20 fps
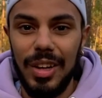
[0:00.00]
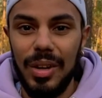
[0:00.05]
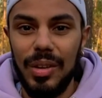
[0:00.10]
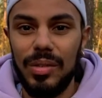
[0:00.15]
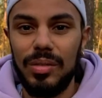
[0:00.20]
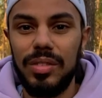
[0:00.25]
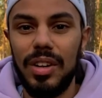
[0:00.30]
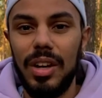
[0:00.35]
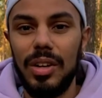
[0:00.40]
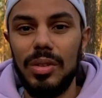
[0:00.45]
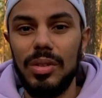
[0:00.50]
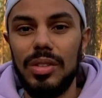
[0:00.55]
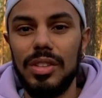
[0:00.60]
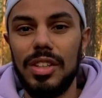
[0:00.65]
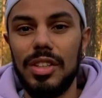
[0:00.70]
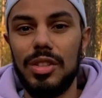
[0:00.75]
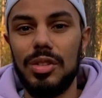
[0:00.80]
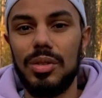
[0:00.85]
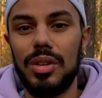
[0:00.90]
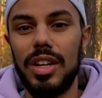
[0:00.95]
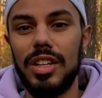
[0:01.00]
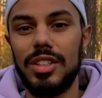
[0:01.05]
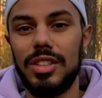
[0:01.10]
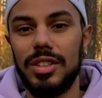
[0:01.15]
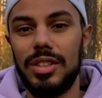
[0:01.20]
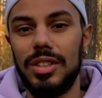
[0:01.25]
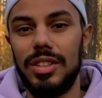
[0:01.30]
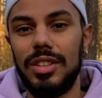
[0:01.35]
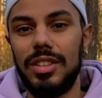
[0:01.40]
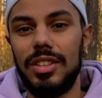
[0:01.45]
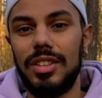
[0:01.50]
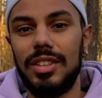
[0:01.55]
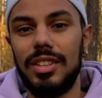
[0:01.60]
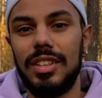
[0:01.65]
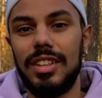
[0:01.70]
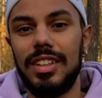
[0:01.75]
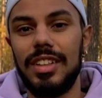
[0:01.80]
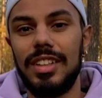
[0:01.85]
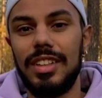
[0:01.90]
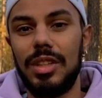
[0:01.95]
found the treasure
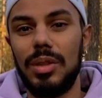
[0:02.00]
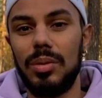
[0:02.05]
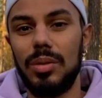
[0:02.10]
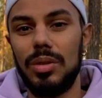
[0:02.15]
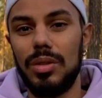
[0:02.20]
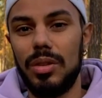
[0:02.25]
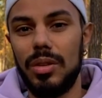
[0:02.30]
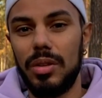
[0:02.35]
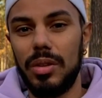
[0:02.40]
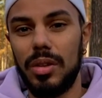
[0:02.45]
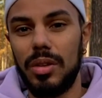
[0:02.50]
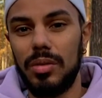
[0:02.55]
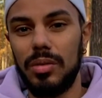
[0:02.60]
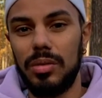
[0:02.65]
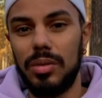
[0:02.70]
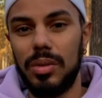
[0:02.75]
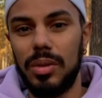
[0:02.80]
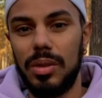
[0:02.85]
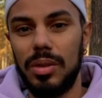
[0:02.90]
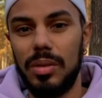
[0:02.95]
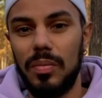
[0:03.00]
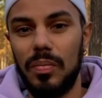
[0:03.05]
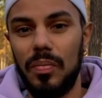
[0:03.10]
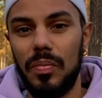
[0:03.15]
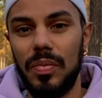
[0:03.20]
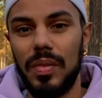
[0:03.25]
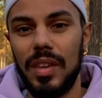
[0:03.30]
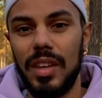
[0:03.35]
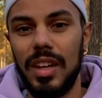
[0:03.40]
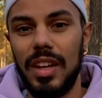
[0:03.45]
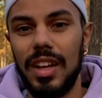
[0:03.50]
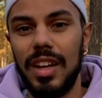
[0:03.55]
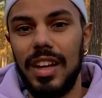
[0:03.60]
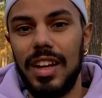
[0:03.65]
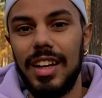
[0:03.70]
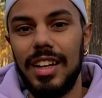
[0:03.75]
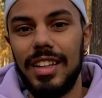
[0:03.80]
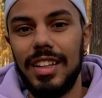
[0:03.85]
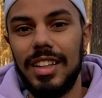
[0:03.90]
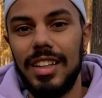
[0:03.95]
he was looking for,
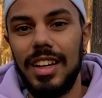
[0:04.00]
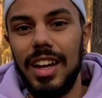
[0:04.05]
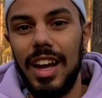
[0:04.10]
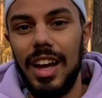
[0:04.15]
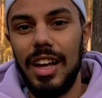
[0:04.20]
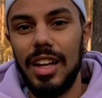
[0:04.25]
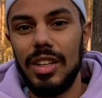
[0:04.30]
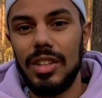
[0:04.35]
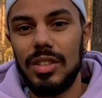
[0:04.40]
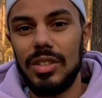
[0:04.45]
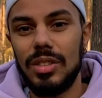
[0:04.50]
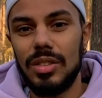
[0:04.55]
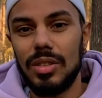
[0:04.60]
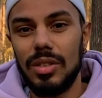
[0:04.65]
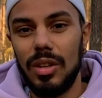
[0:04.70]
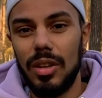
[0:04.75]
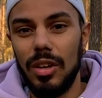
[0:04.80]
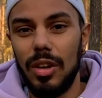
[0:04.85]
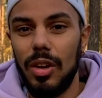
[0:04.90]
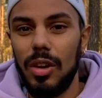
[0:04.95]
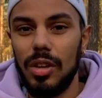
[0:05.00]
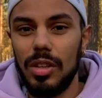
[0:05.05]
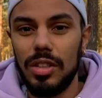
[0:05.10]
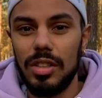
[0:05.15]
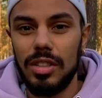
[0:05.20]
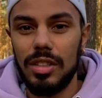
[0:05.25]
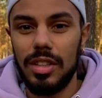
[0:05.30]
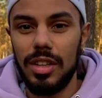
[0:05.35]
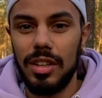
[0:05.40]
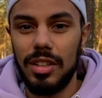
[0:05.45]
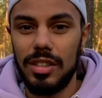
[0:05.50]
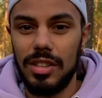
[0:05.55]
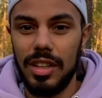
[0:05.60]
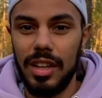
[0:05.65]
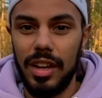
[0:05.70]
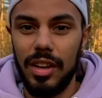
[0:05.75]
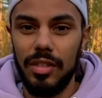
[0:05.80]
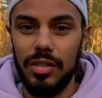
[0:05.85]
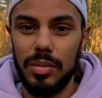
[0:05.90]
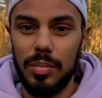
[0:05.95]
he has lost his
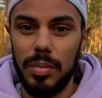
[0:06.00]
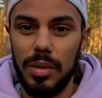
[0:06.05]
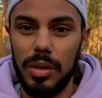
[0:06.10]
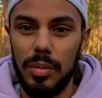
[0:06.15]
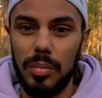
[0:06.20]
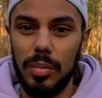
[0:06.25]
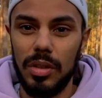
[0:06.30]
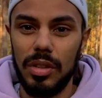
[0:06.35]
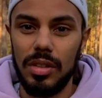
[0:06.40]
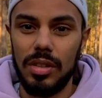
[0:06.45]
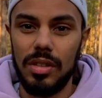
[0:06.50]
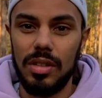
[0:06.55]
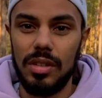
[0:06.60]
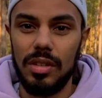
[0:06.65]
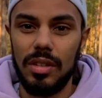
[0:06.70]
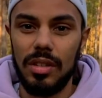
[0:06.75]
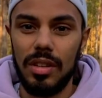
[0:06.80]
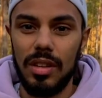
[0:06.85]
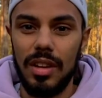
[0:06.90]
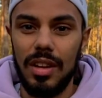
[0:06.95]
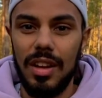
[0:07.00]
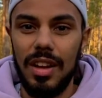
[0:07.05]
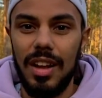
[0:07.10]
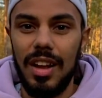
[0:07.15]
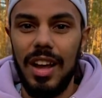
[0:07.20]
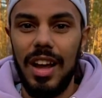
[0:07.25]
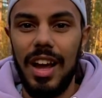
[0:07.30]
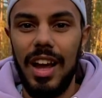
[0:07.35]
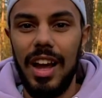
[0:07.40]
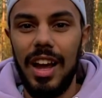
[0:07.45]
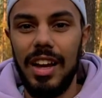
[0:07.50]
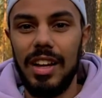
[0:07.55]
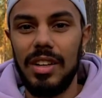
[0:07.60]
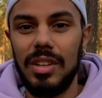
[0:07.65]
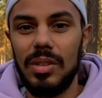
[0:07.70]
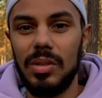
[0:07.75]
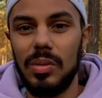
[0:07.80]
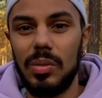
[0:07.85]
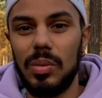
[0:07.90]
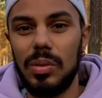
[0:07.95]
life's purpose
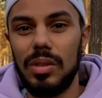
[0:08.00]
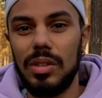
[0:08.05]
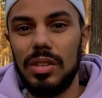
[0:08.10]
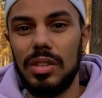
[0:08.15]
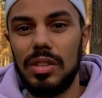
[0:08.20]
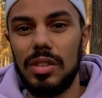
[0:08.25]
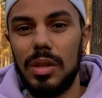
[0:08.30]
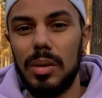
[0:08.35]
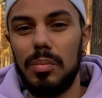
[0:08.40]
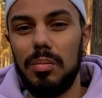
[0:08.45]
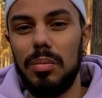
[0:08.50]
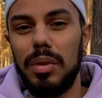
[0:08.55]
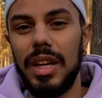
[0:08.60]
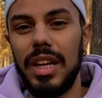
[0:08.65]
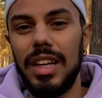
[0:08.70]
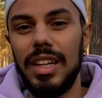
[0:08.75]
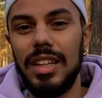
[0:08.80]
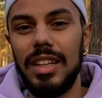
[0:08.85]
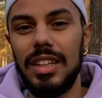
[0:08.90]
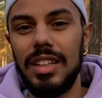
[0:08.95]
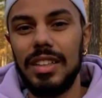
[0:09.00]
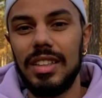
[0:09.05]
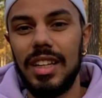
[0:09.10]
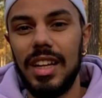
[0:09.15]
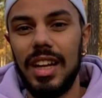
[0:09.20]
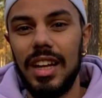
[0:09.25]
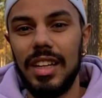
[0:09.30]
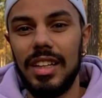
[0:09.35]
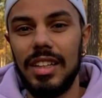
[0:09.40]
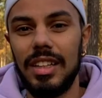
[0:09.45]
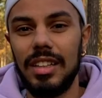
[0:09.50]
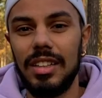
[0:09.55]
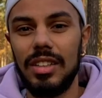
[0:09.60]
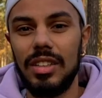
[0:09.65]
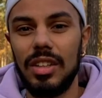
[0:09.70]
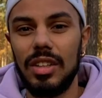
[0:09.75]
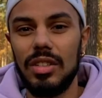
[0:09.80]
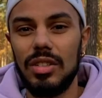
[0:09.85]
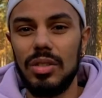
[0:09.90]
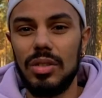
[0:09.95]
and was complaining that he
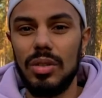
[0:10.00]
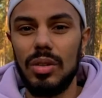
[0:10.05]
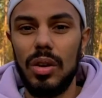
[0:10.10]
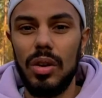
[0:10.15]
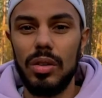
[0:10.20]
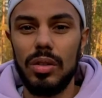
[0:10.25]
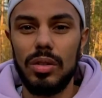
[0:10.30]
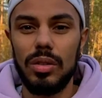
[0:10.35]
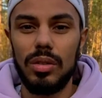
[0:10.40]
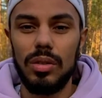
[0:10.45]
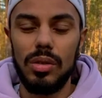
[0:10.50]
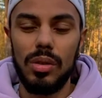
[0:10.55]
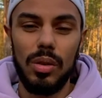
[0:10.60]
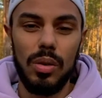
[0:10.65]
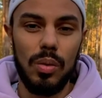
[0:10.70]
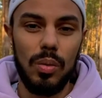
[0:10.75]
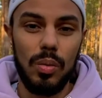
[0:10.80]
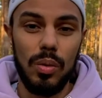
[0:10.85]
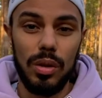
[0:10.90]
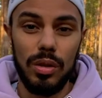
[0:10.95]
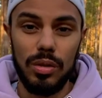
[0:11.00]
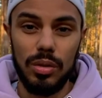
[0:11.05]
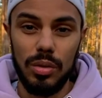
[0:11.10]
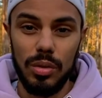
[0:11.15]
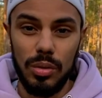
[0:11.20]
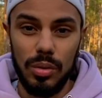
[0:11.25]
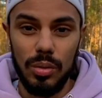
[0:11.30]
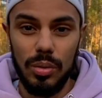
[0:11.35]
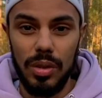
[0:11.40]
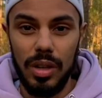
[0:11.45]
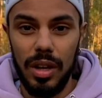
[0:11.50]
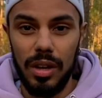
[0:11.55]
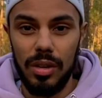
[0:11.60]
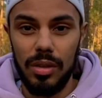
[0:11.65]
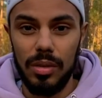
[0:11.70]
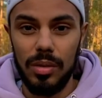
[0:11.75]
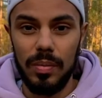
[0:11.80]
does not know what to do now.